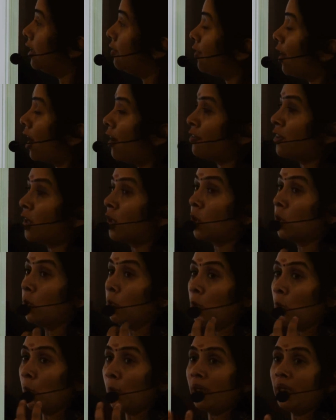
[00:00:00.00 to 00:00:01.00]
if after
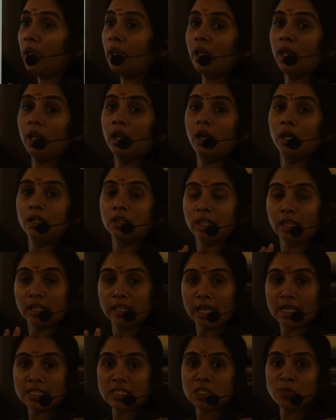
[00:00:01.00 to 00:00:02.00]
removing the
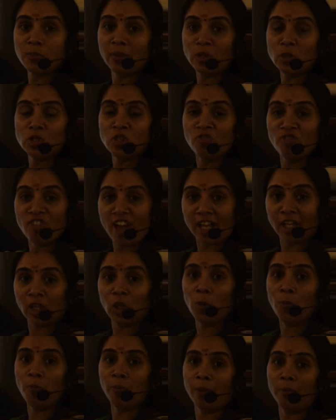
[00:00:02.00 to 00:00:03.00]
gases by using
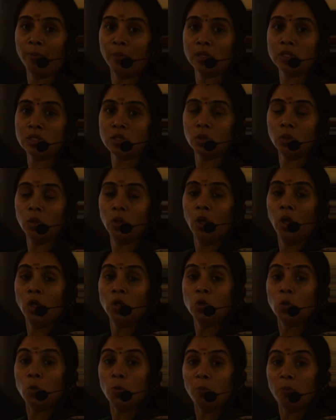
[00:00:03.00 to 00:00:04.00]
vacuum pump also,
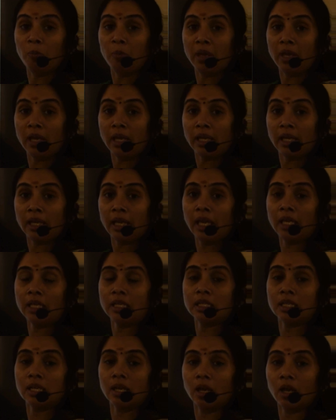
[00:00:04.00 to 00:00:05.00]
to make
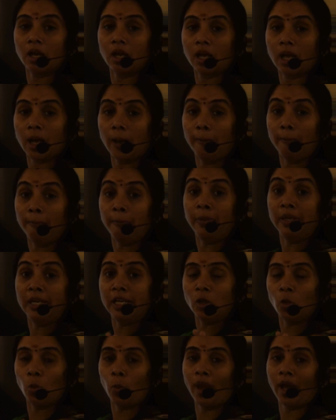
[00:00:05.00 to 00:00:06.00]
it
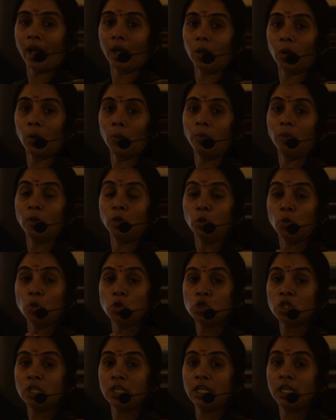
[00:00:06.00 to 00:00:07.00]
complete vacuum,
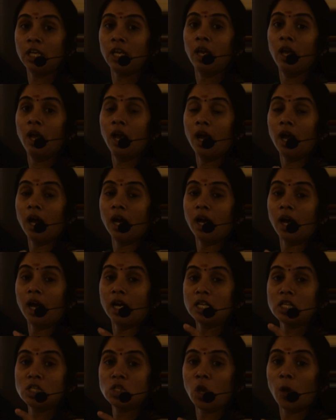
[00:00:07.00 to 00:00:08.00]
usually
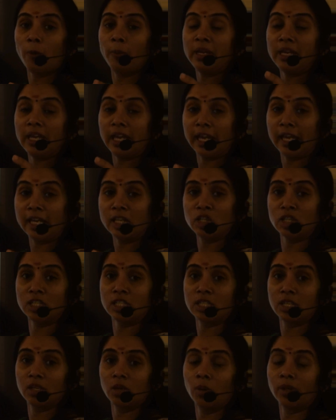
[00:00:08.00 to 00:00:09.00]
adsorbing
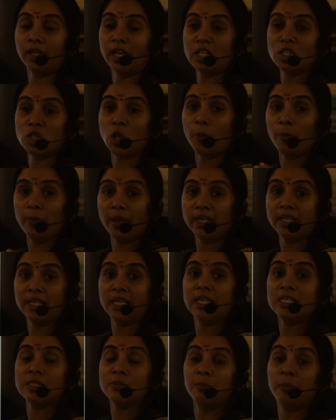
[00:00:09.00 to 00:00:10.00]
agent or adsorbent
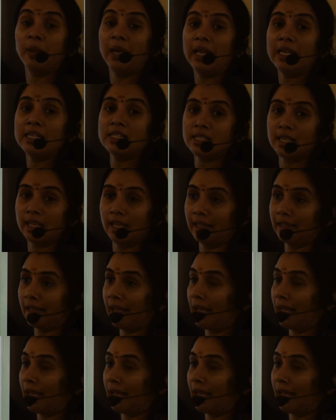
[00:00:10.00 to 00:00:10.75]
is placed in